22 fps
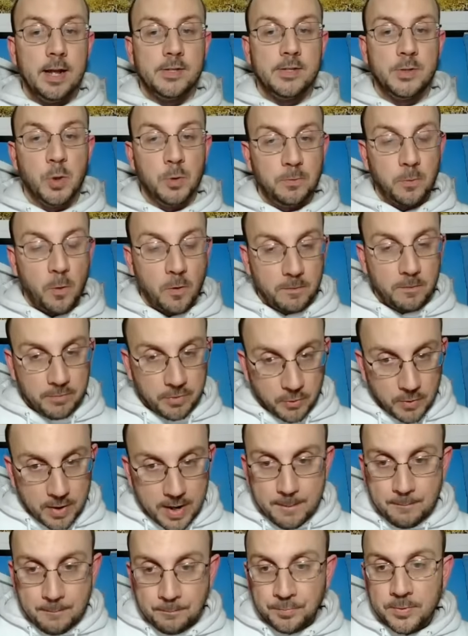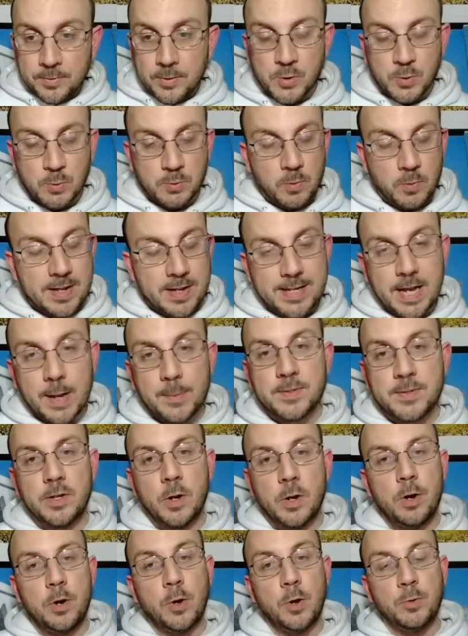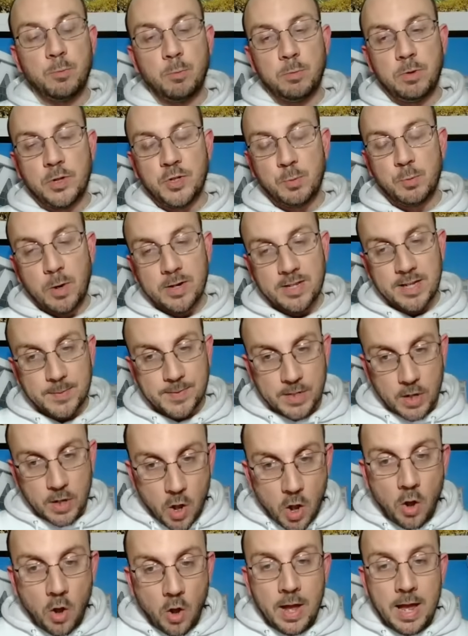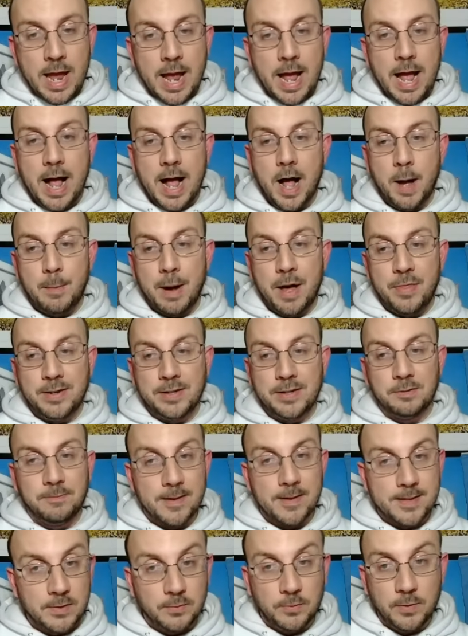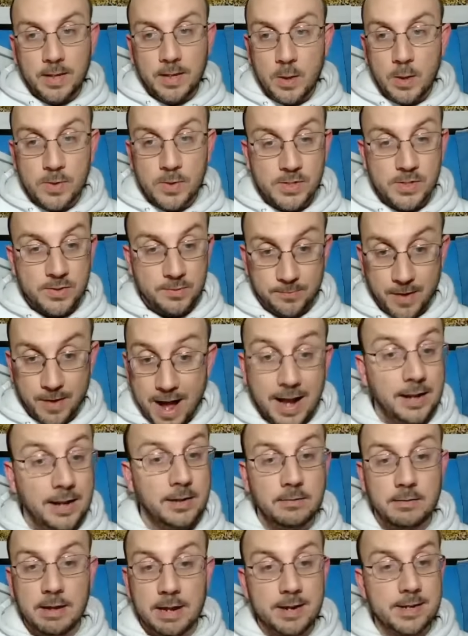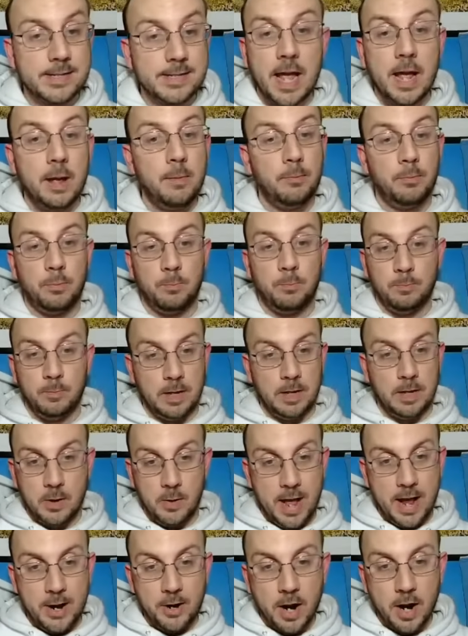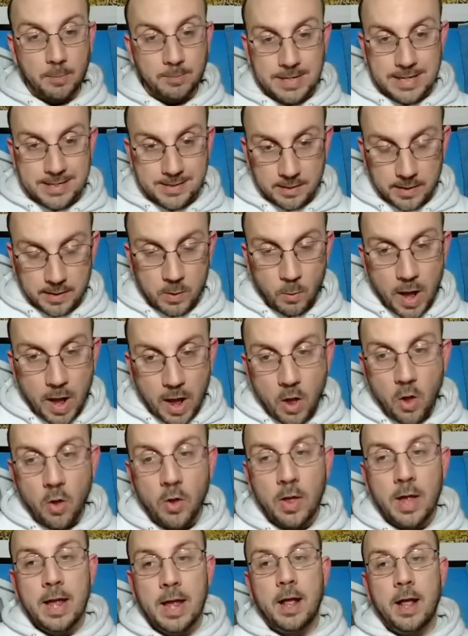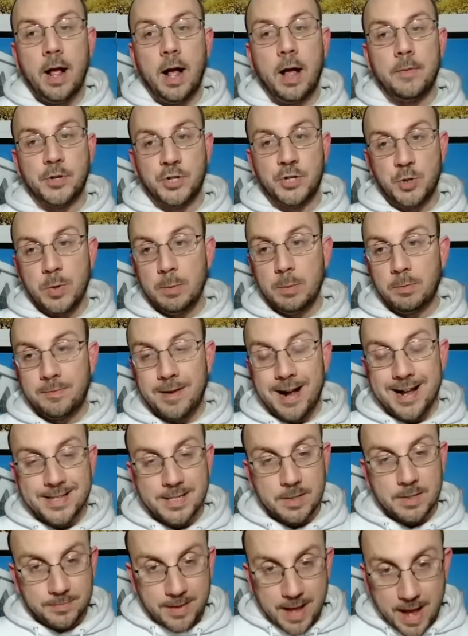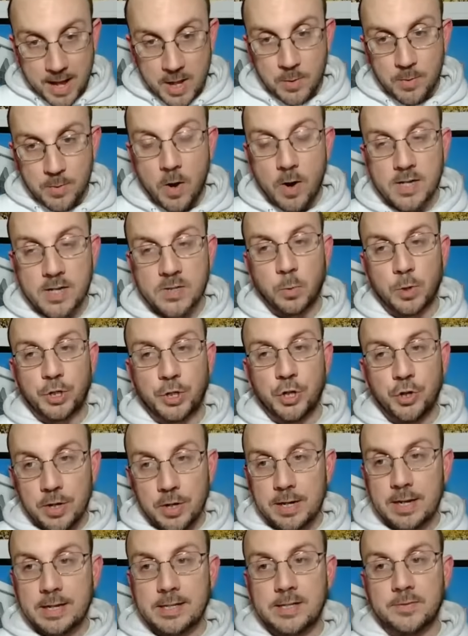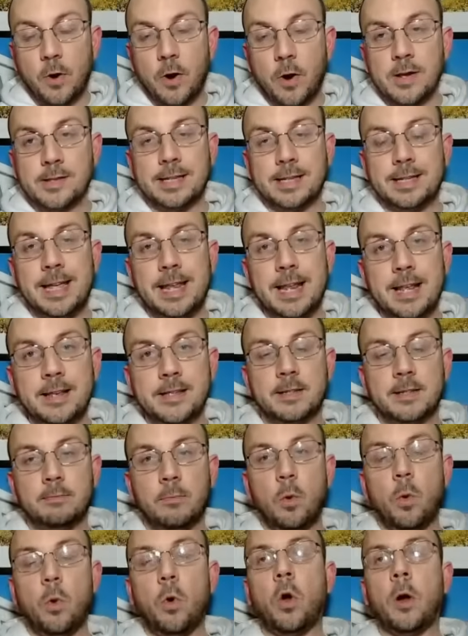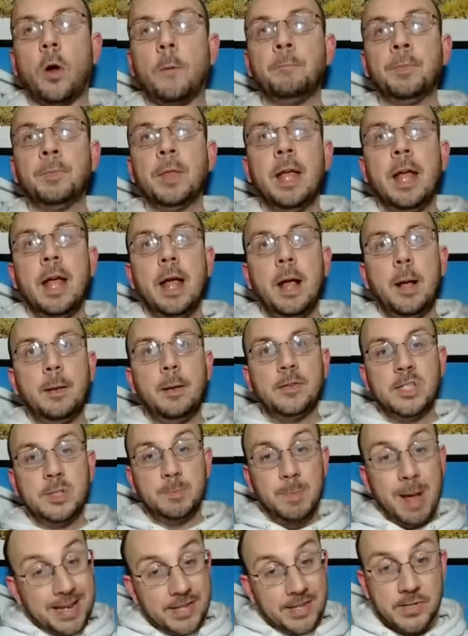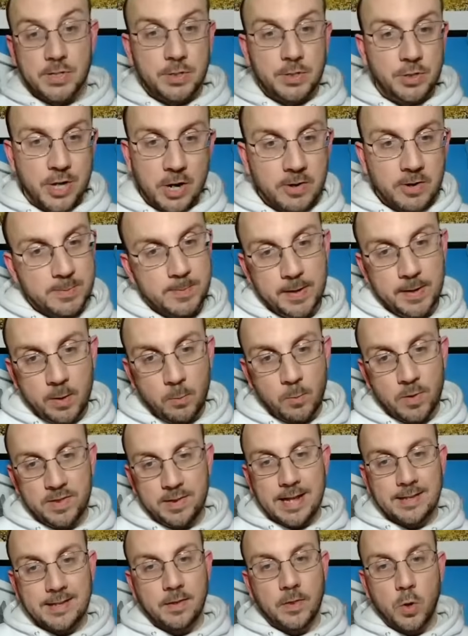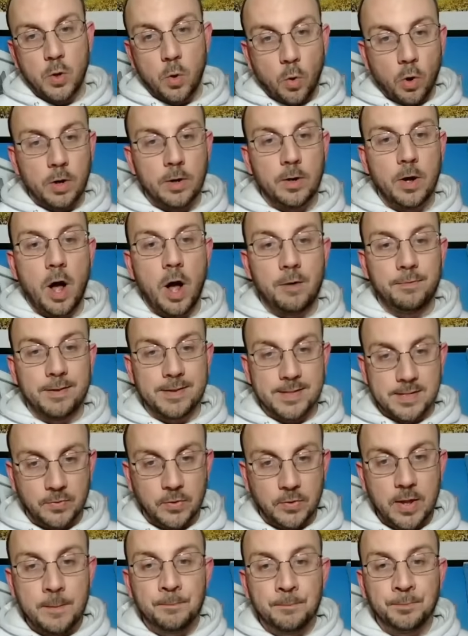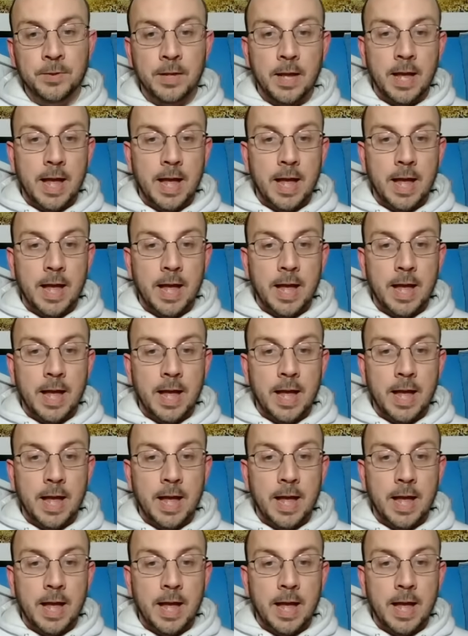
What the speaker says: 2 of 4 from 3. Those were his only attempts. No 2-point attempts at all. I think defensively he was fine in this game. Anchored up decently well. The shooting provides some value. The Hawks were good as far as like getting some more space, generally speaking, with Nance on the court offensively.